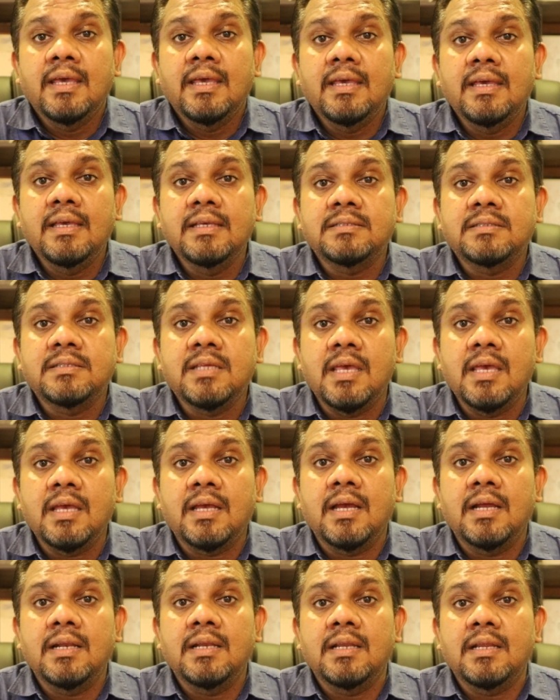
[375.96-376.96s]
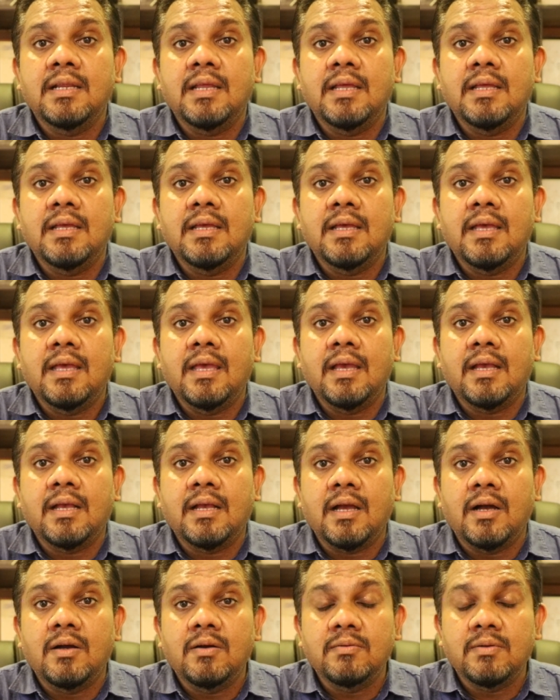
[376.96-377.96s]
is taken
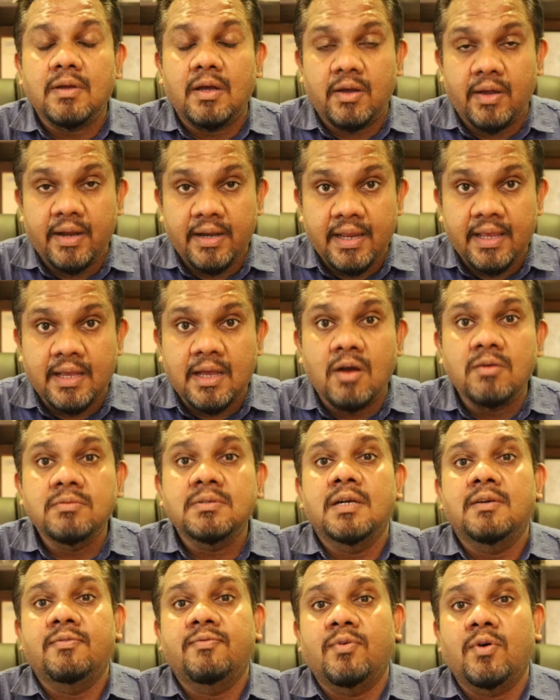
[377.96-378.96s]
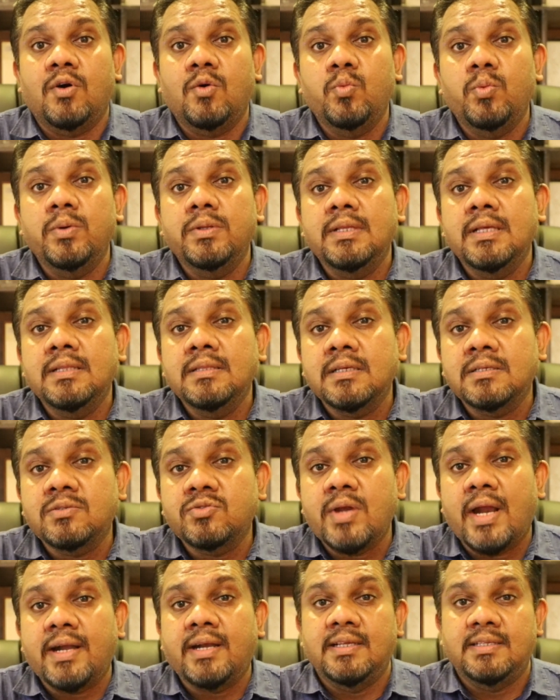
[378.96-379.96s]
and accounted for within the
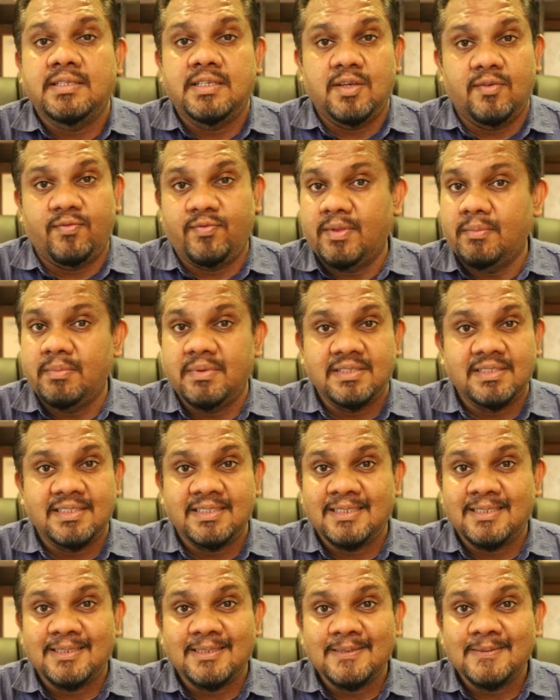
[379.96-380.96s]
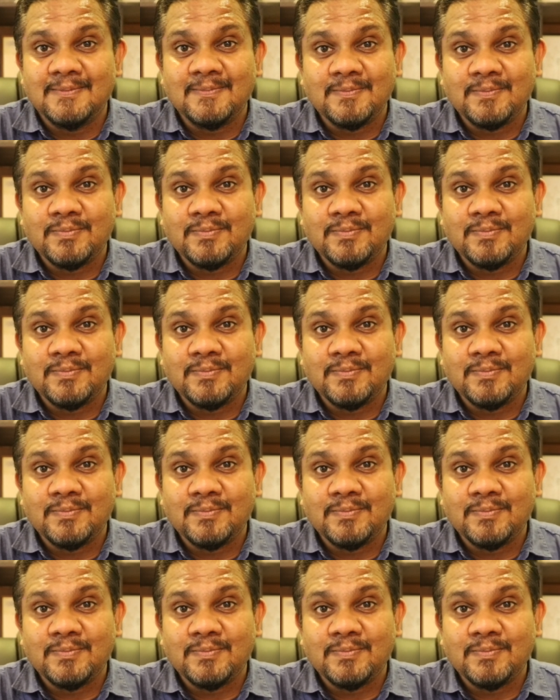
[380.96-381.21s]
strategy of the business.